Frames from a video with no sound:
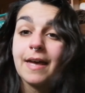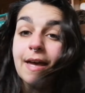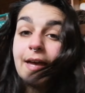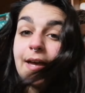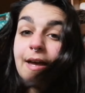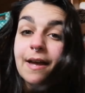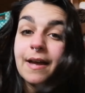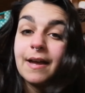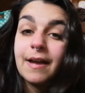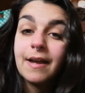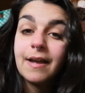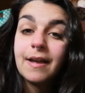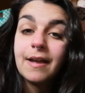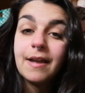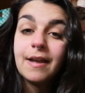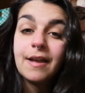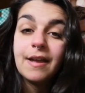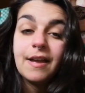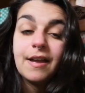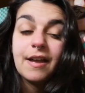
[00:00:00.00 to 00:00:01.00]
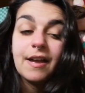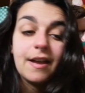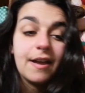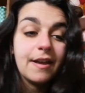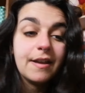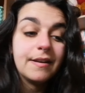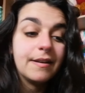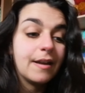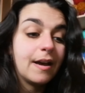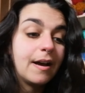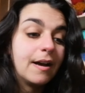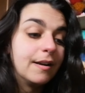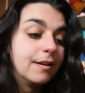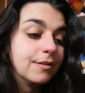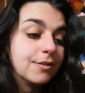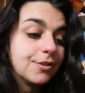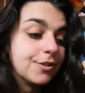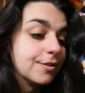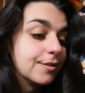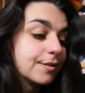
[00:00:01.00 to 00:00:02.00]
there and
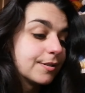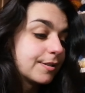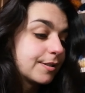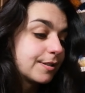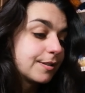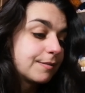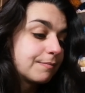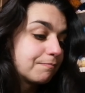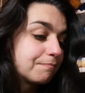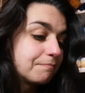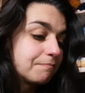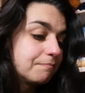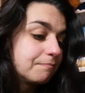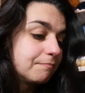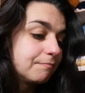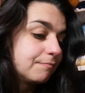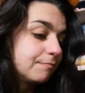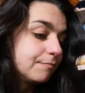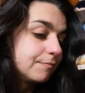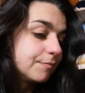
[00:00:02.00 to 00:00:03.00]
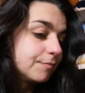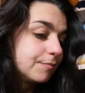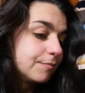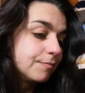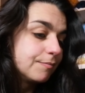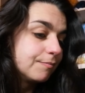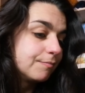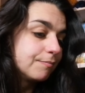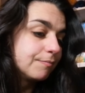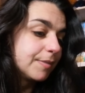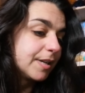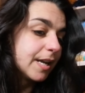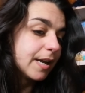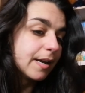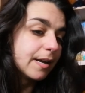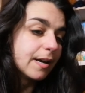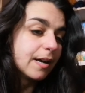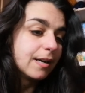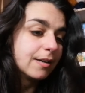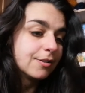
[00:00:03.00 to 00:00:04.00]
I'll just
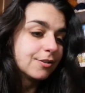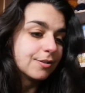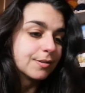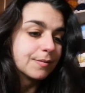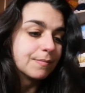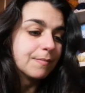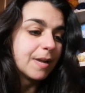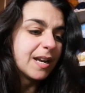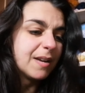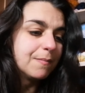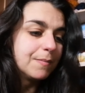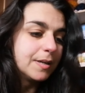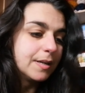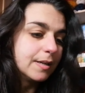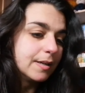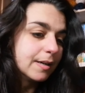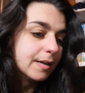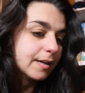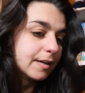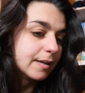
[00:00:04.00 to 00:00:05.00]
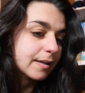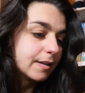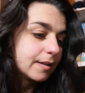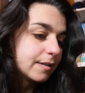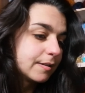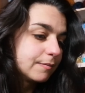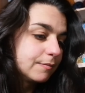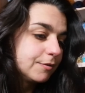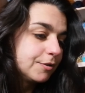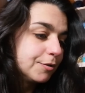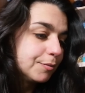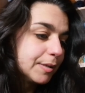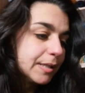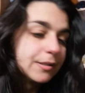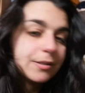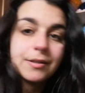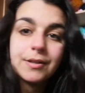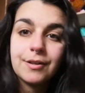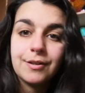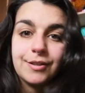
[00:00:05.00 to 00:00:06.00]
yeah, I'll just maybe like do
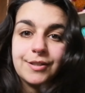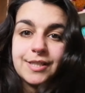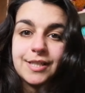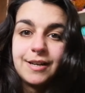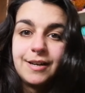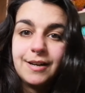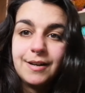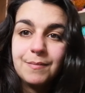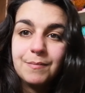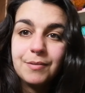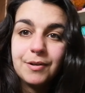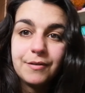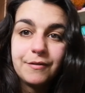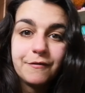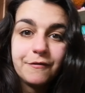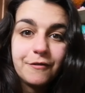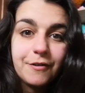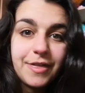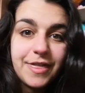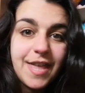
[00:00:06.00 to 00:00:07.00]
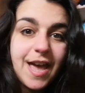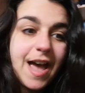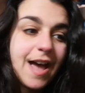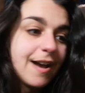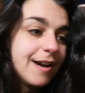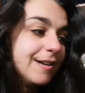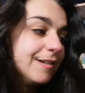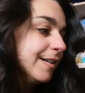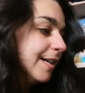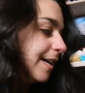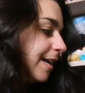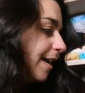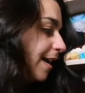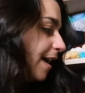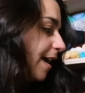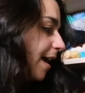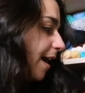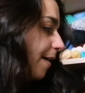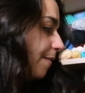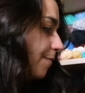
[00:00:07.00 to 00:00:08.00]
it another time, but for now
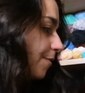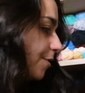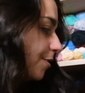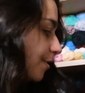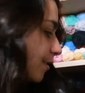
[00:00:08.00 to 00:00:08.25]
I'm